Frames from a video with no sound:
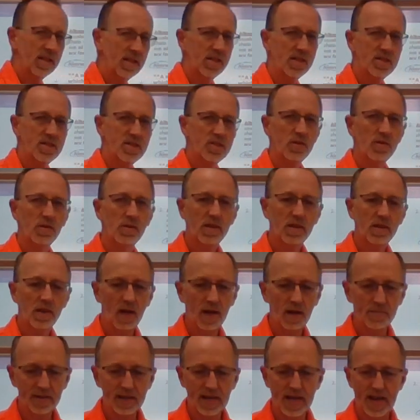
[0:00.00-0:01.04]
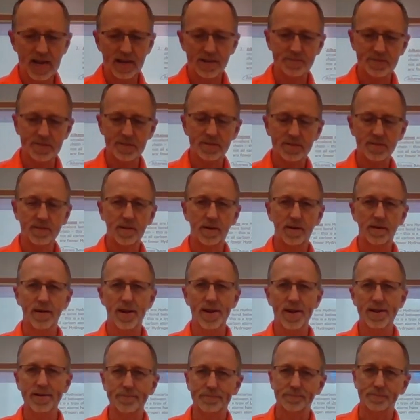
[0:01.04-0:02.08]
the two carbon atoms. All
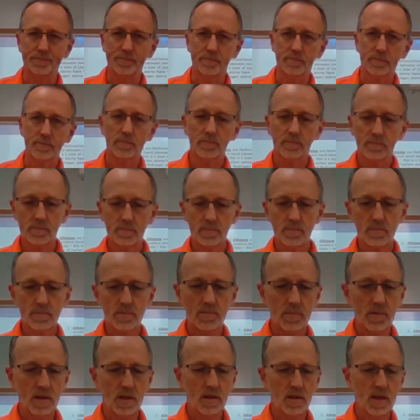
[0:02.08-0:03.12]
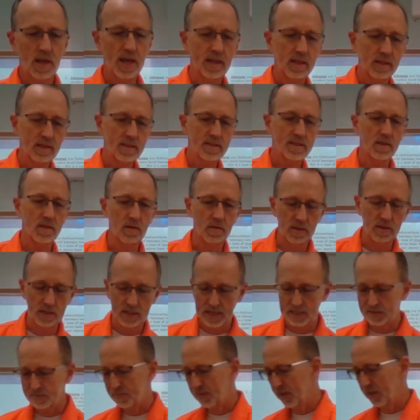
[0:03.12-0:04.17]
right? Okay, let's go to the
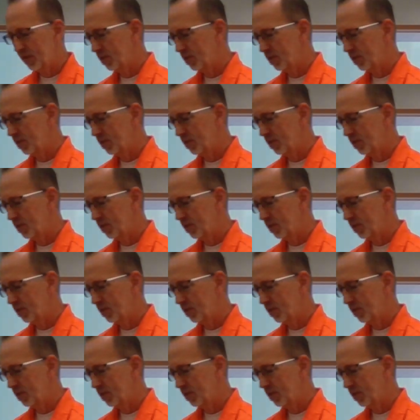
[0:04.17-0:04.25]
next page.